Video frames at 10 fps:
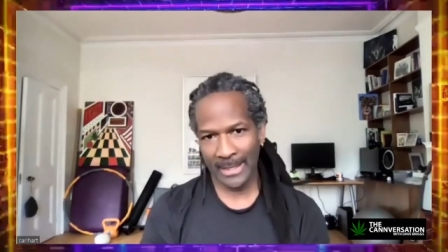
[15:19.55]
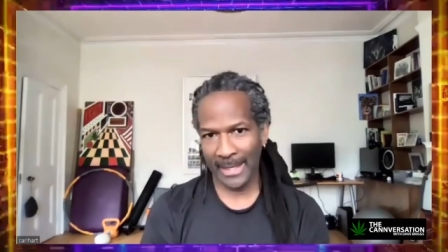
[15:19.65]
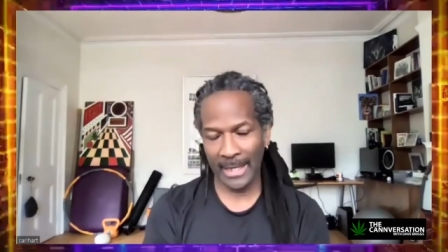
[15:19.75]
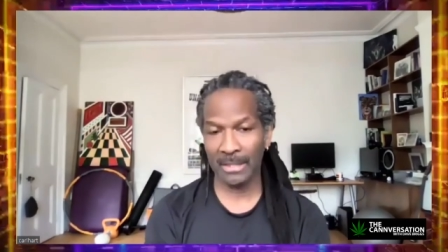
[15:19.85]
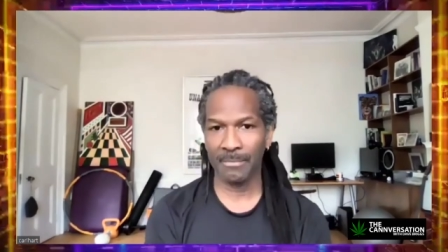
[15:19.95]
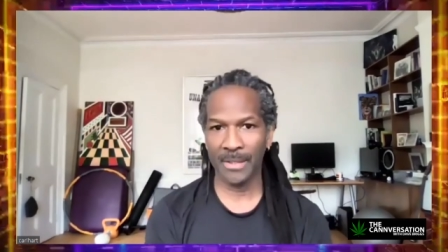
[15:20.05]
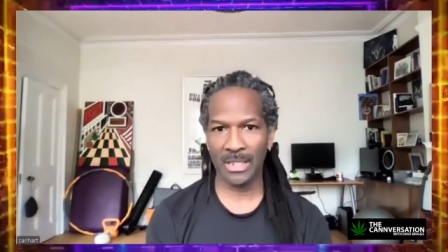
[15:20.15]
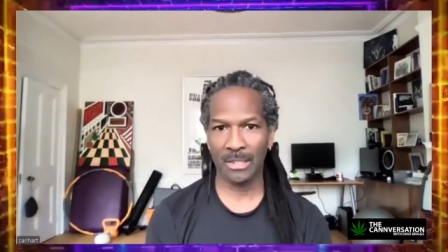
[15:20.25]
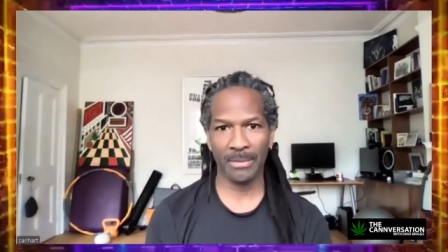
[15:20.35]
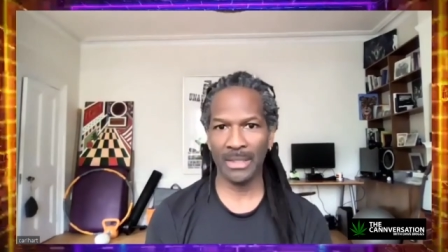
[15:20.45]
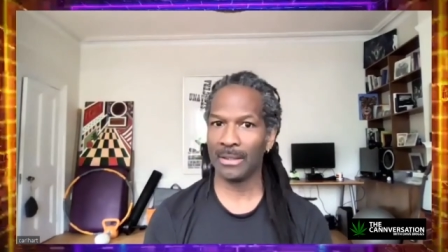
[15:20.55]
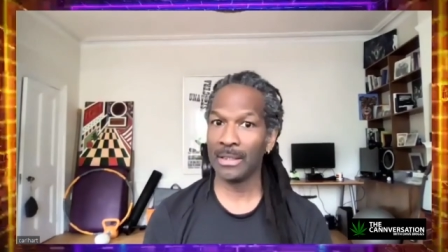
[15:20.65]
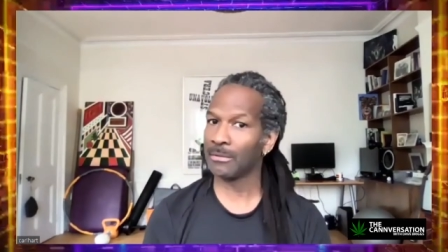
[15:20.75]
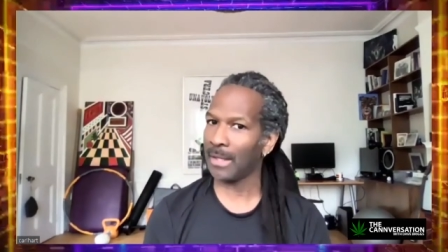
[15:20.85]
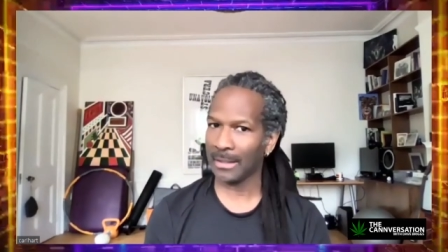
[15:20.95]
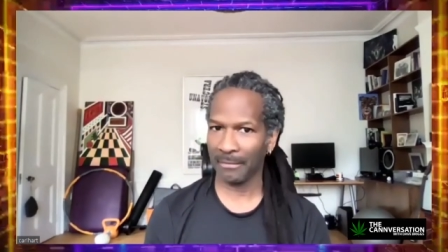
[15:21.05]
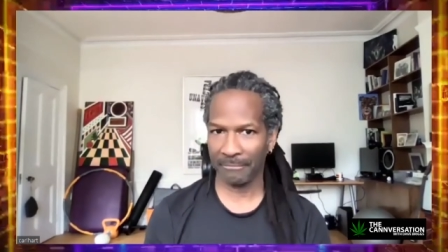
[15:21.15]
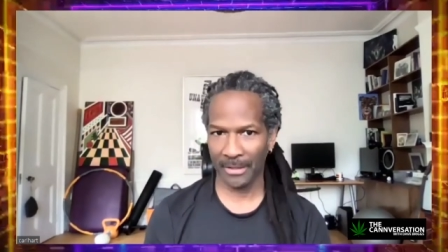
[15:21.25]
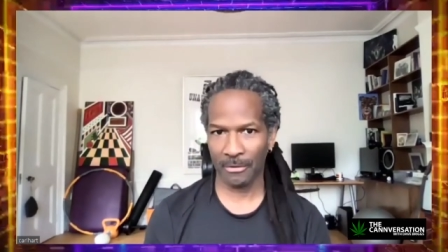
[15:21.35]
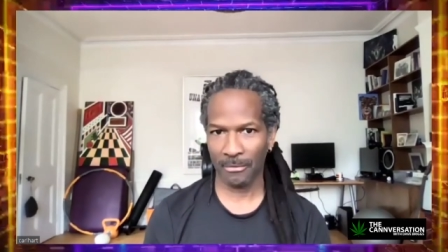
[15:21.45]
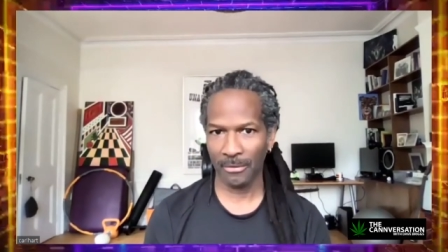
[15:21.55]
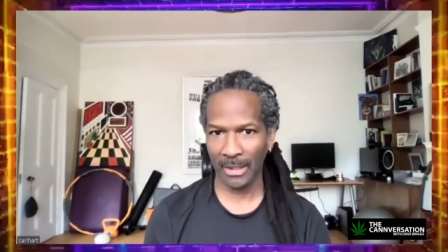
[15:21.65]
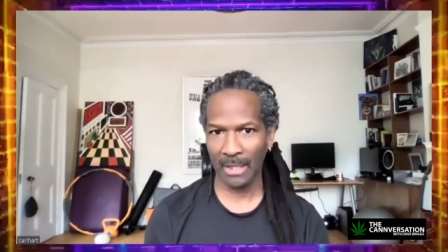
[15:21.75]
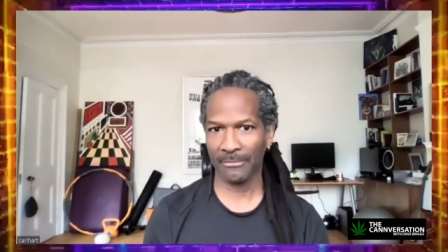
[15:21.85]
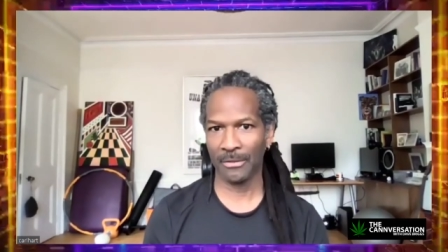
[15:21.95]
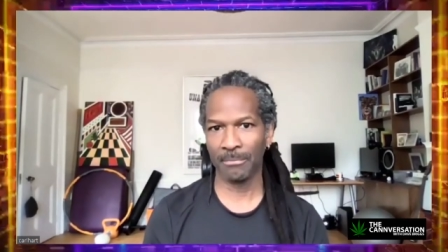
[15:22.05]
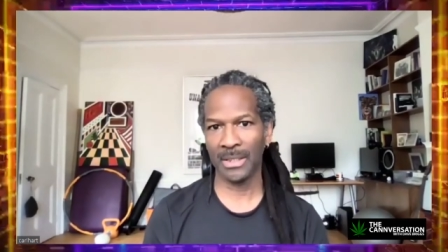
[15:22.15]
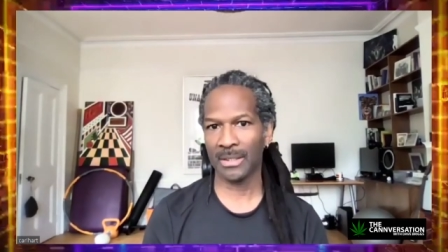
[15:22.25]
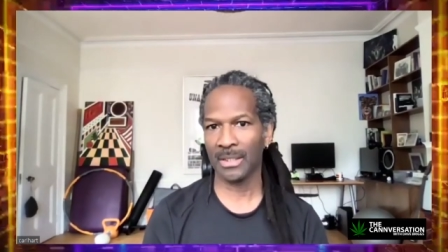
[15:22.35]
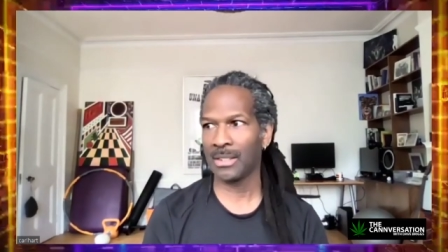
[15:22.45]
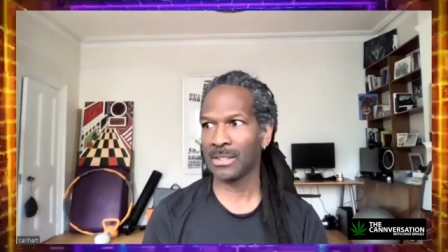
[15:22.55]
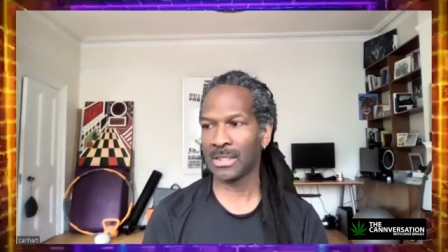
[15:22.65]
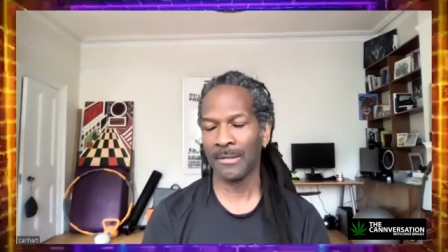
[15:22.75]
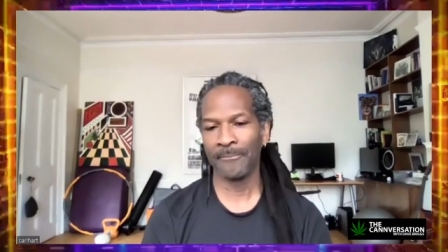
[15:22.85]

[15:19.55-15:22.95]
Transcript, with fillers: cannabis to be legal at the federal level because